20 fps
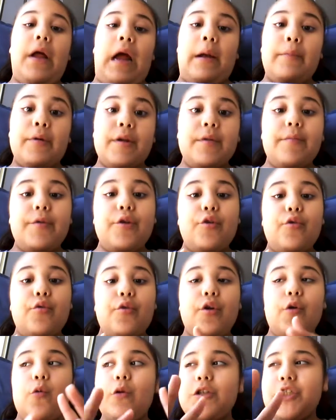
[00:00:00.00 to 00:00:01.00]
I'm gonna be
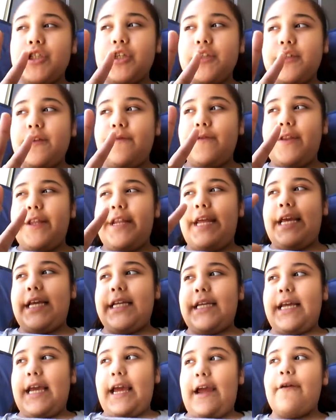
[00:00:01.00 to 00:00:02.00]
doing questions of the day
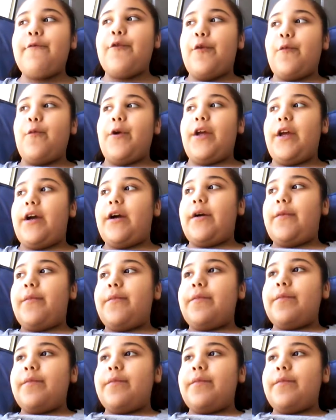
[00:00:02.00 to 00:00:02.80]
every week